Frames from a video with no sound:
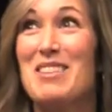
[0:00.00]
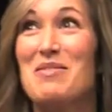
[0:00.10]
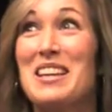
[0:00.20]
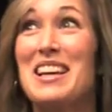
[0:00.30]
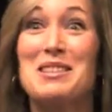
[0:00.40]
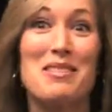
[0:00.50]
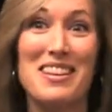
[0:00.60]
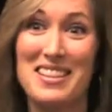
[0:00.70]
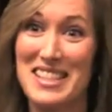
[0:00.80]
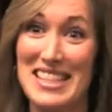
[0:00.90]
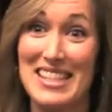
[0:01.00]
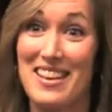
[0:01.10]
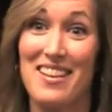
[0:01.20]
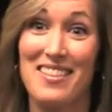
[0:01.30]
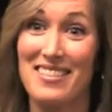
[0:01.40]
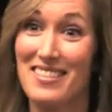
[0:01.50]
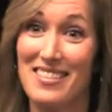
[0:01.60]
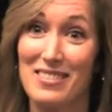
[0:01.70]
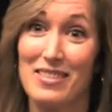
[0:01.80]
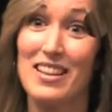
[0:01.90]
Because what else is there,
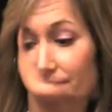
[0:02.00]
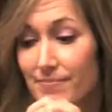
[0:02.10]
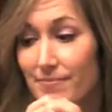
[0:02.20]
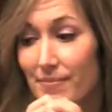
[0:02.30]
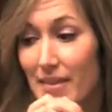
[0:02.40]
really?